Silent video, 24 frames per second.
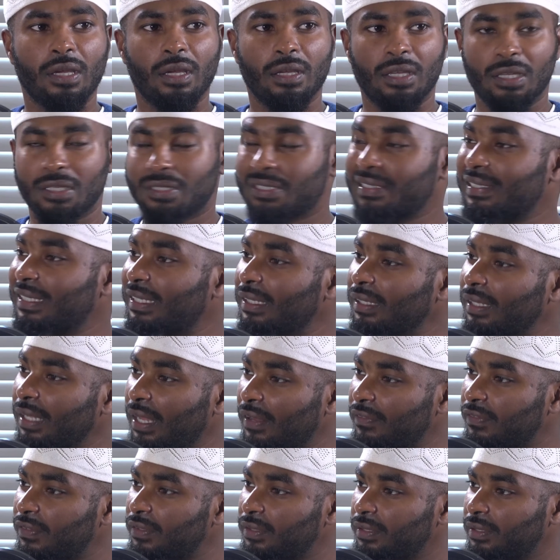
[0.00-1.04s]
his skill
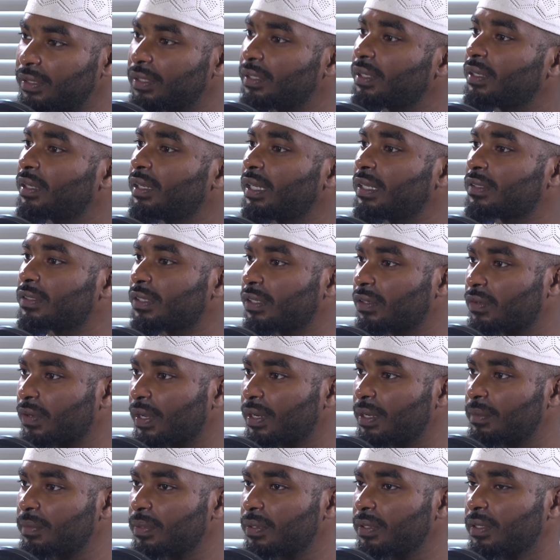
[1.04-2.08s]
level is
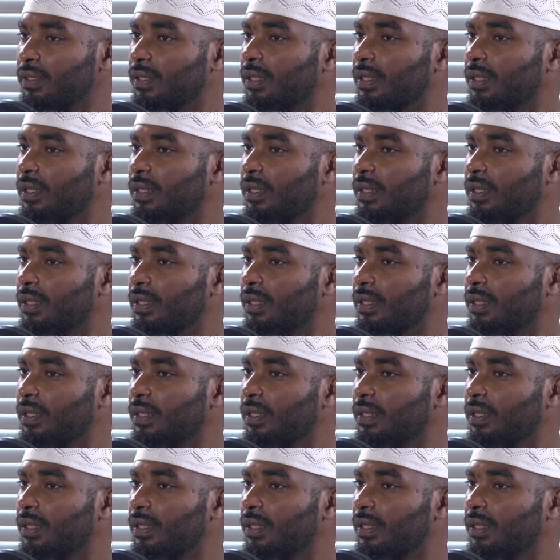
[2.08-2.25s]
incredible.